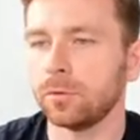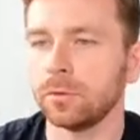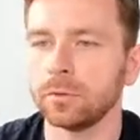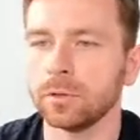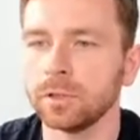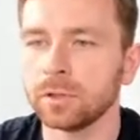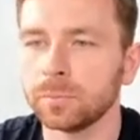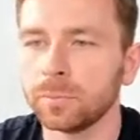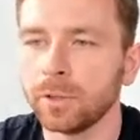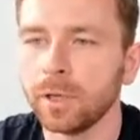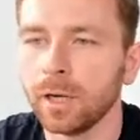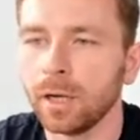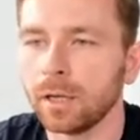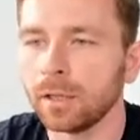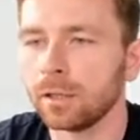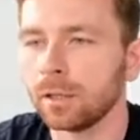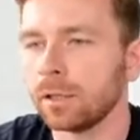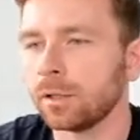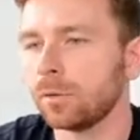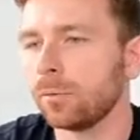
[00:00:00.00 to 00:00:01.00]

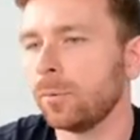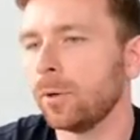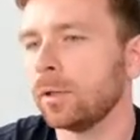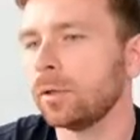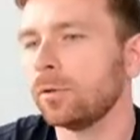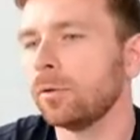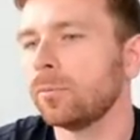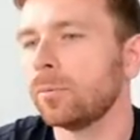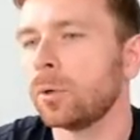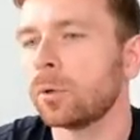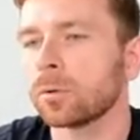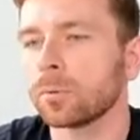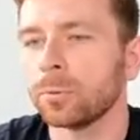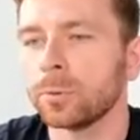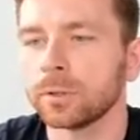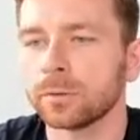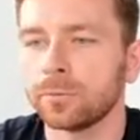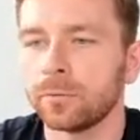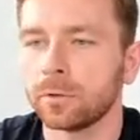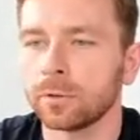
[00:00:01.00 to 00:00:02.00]
displaying. And when you work
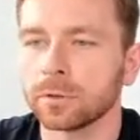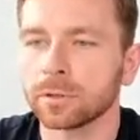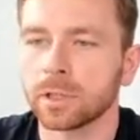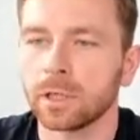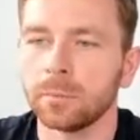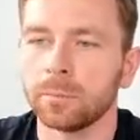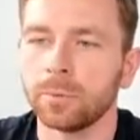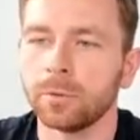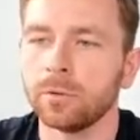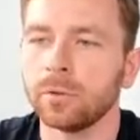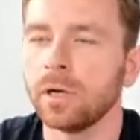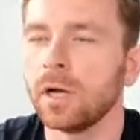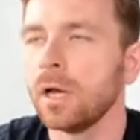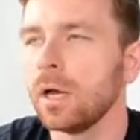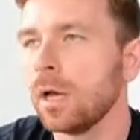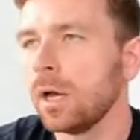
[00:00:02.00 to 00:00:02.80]
with, for example,